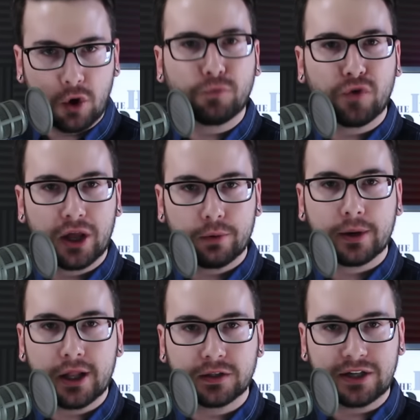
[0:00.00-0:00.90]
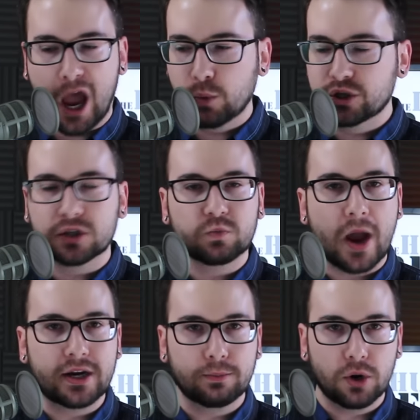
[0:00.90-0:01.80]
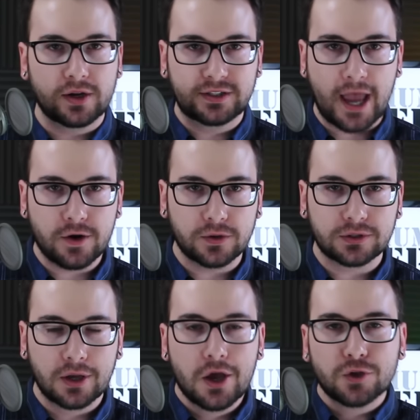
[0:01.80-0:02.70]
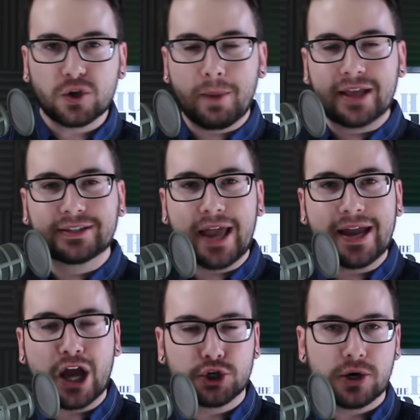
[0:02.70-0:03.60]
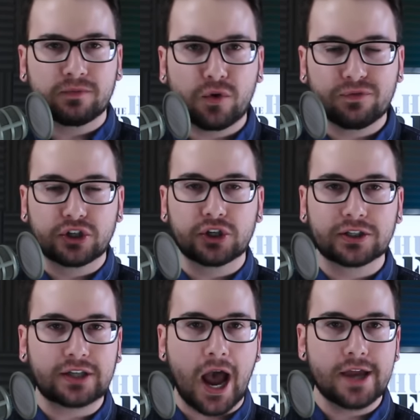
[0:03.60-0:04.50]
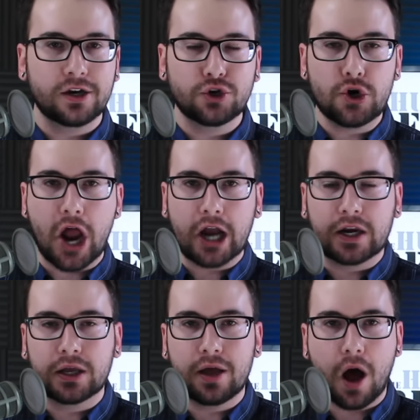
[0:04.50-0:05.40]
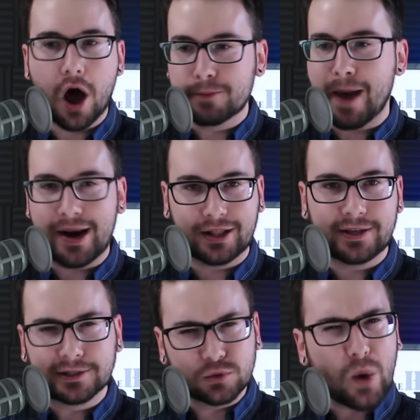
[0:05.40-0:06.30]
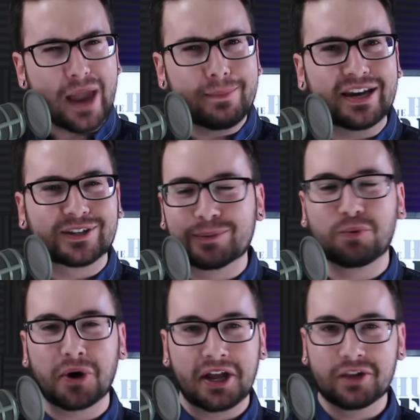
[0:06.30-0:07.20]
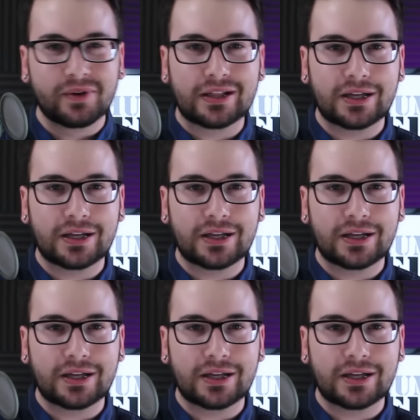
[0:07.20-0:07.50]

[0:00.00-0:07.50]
vote for Hillary Clinton. I would just write in Bernie Sanders. So by saying I shouldn't vote for Jill Stein, you're not going to automatically sway me to support Hillary